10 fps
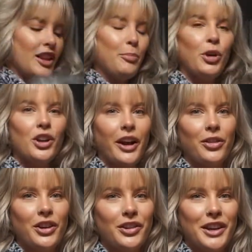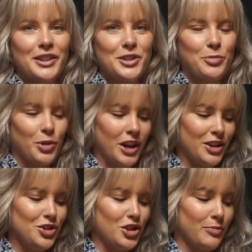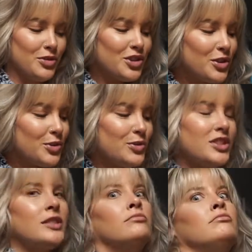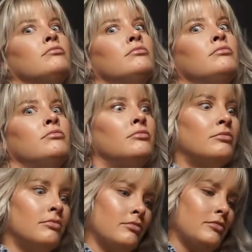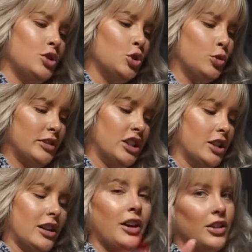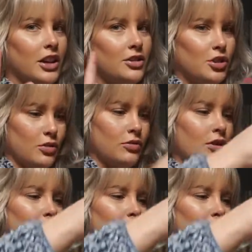they put out their like spring jumpsuits. Oh my god, I only got two.